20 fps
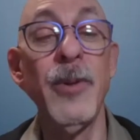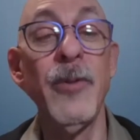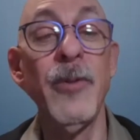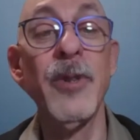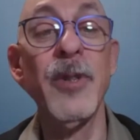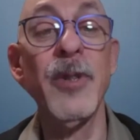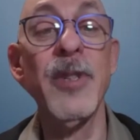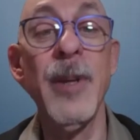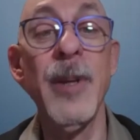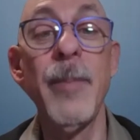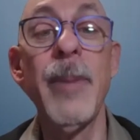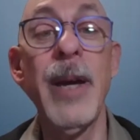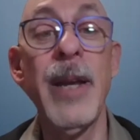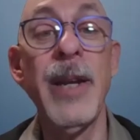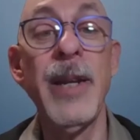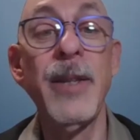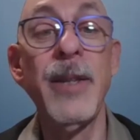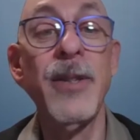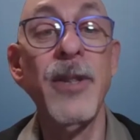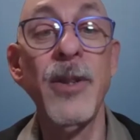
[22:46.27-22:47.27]
for
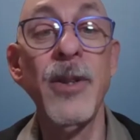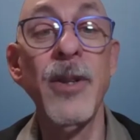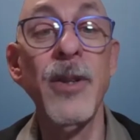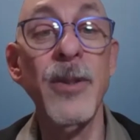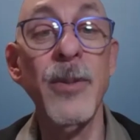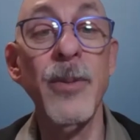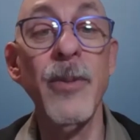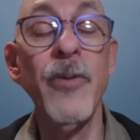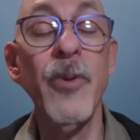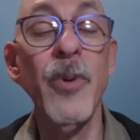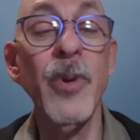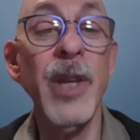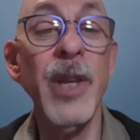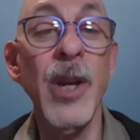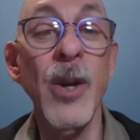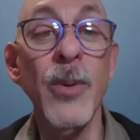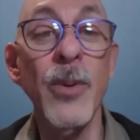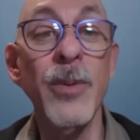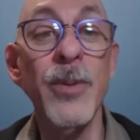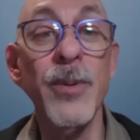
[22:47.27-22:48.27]
somebody to go before they
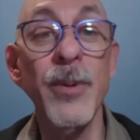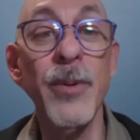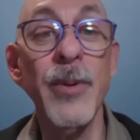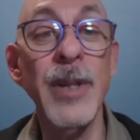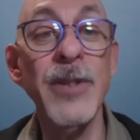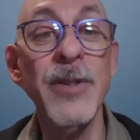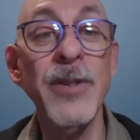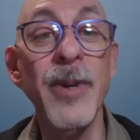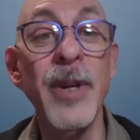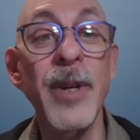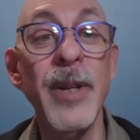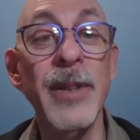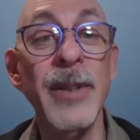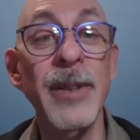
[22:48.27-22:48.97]
go into a restaurant.